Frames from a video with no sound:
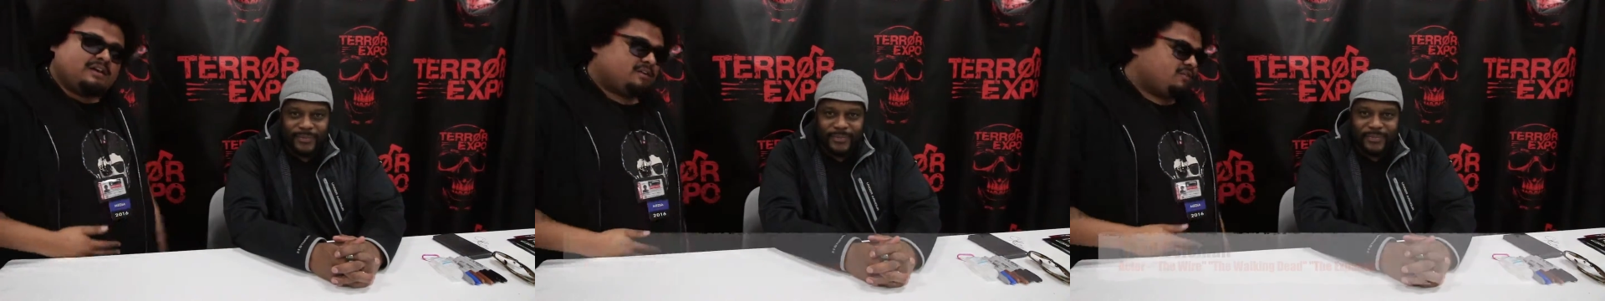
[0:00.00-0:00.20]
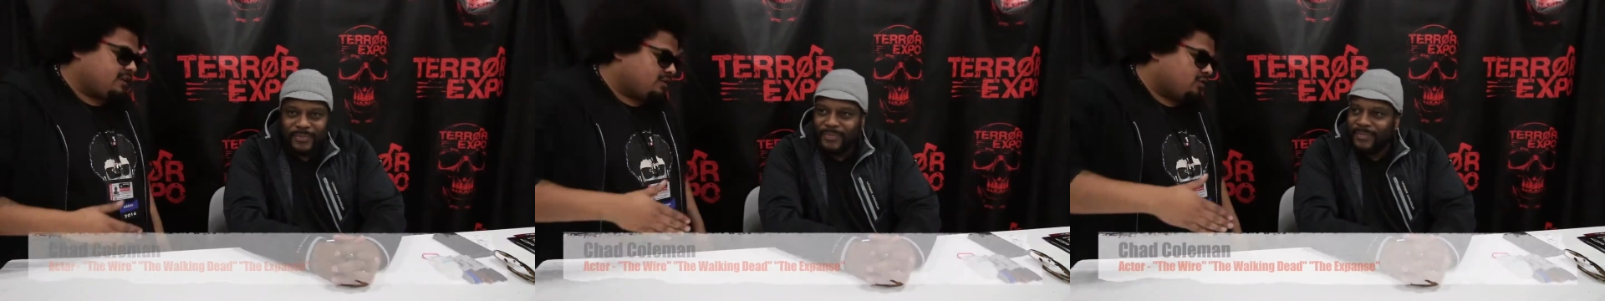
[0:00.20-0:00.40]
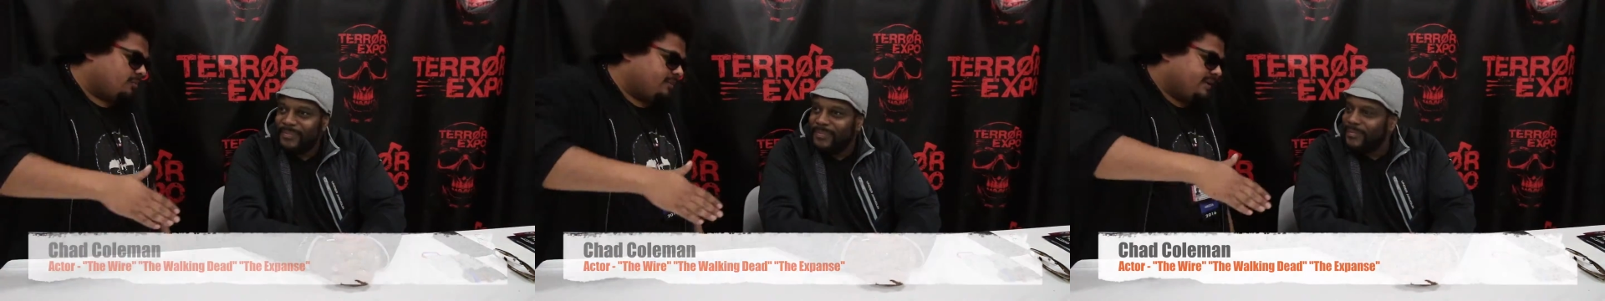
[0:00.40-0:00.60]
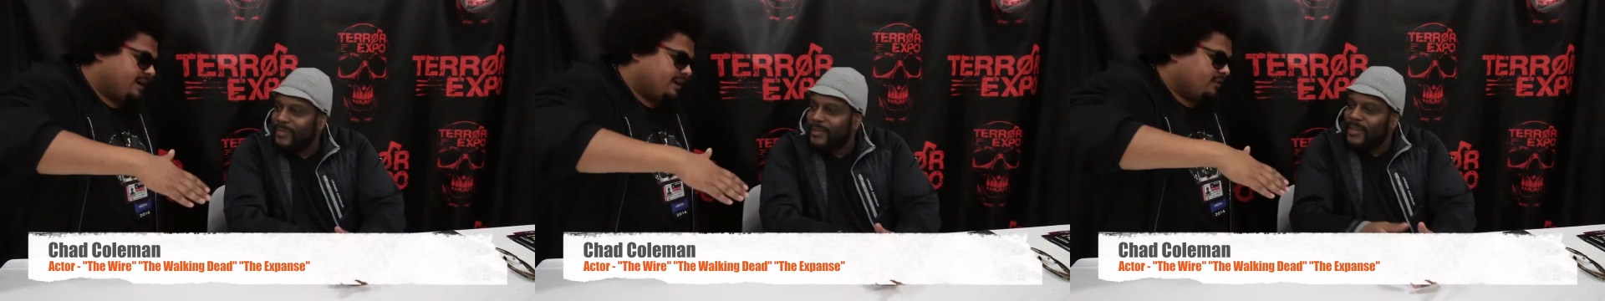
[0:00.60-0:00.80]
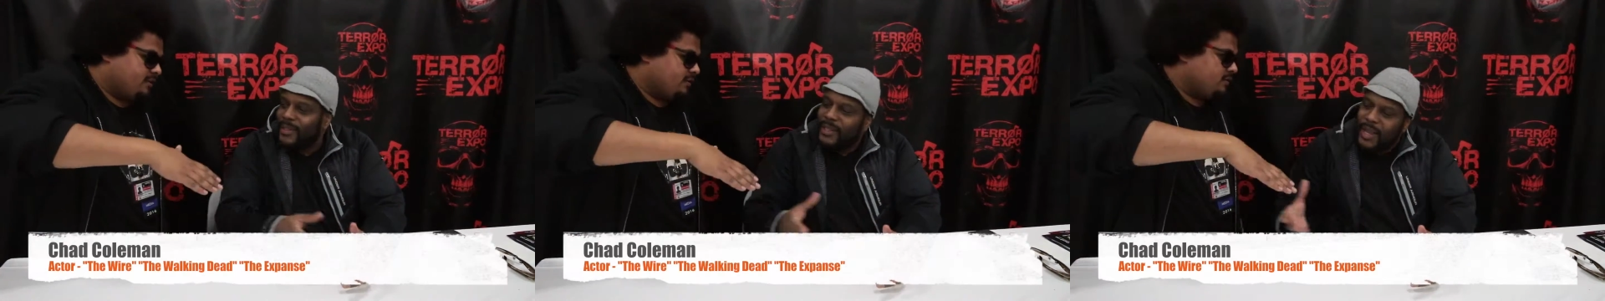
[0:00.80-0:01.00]
Speaker 1: Chad Coleman, how
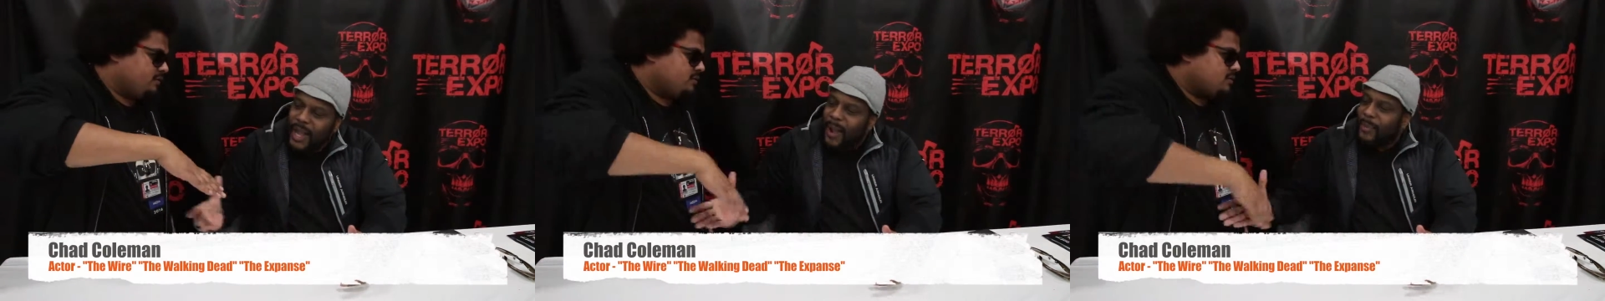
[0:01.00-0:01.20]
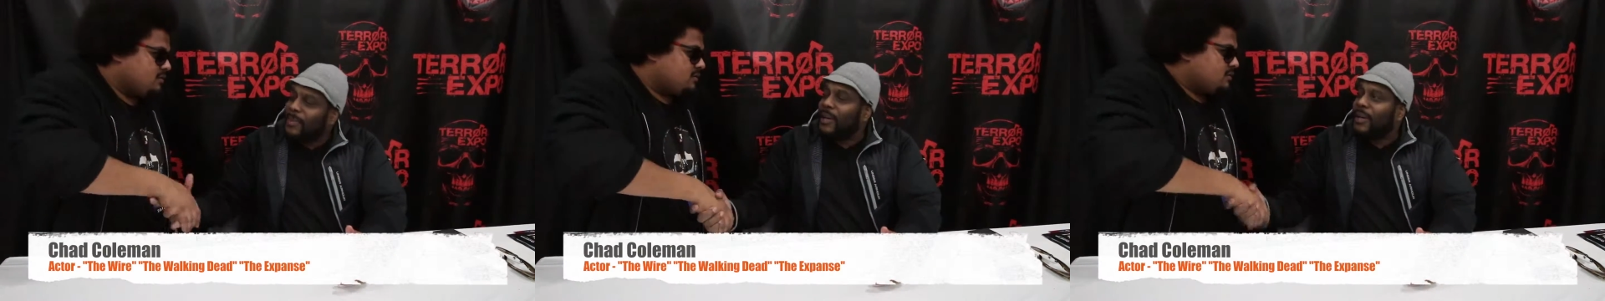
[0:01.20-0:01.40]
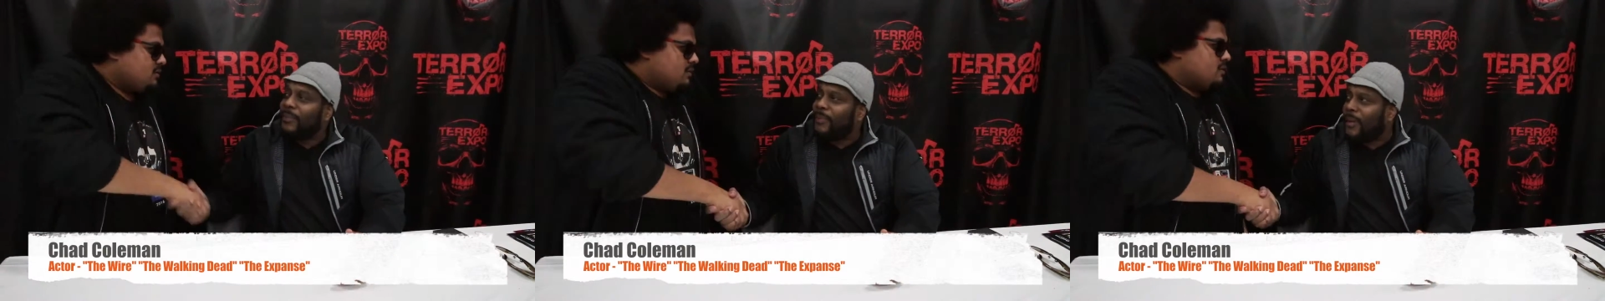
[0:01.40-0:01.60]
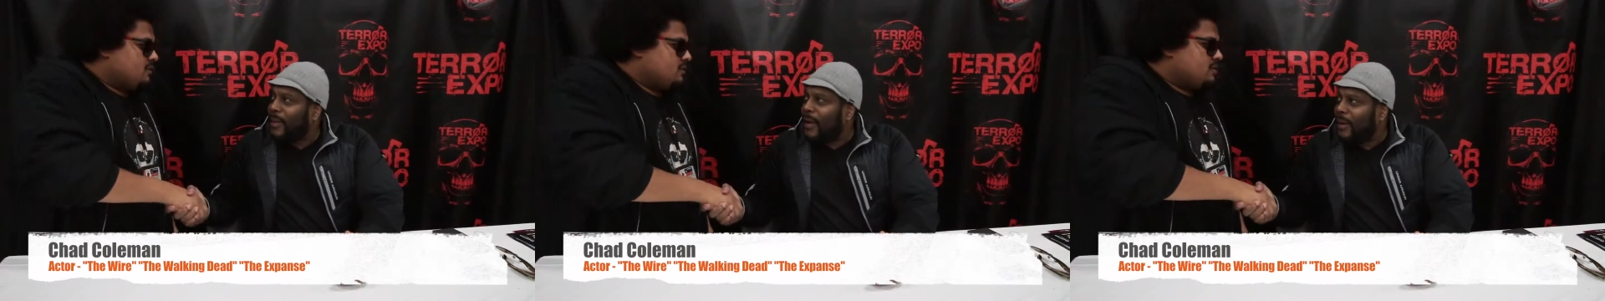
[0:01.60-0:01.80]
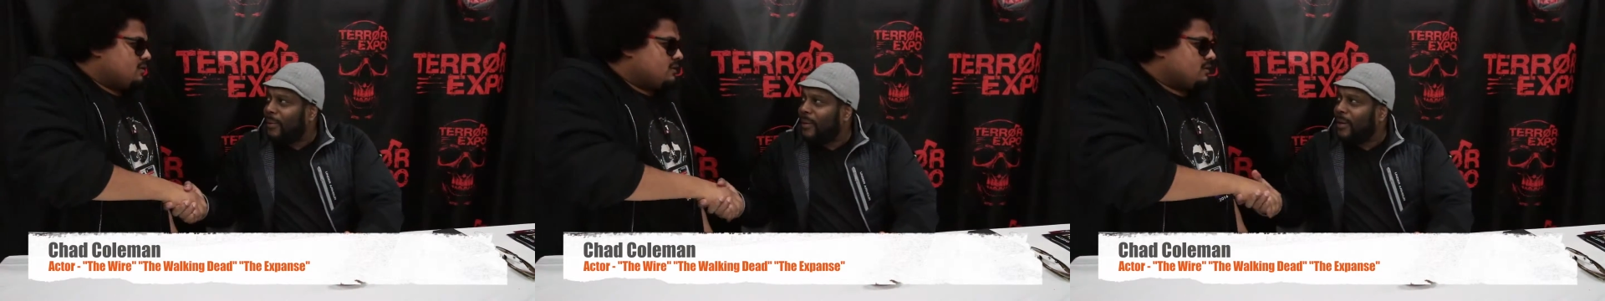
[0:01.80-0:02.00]
you doing? I'm good,
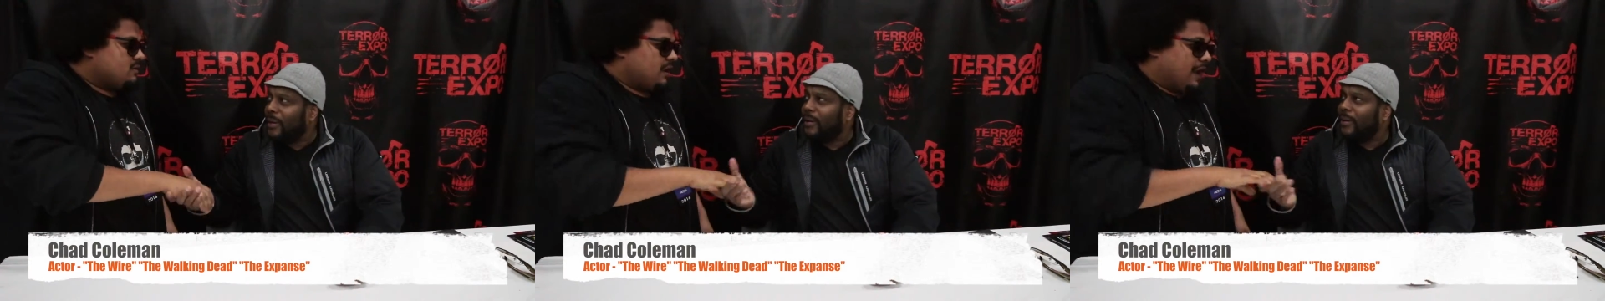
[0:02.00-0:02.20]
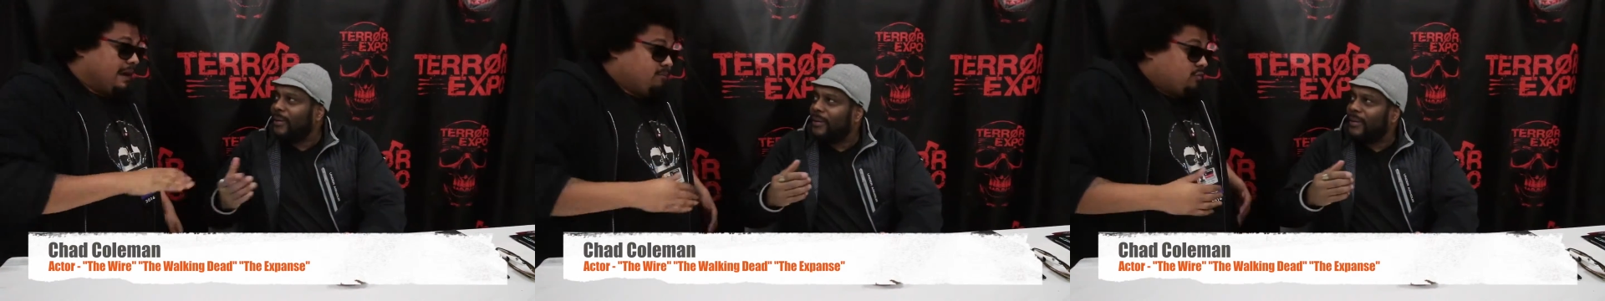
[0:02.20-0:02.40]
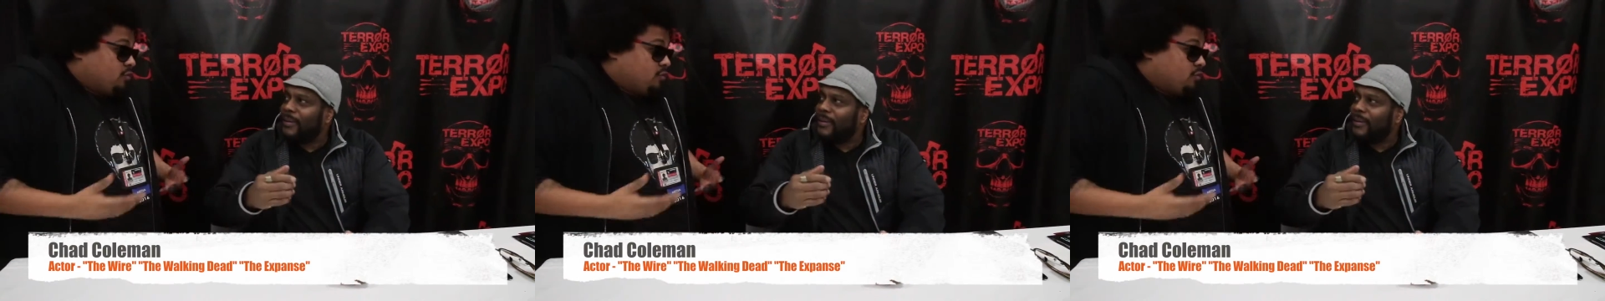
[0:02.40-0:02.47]
brother. How are you? I'm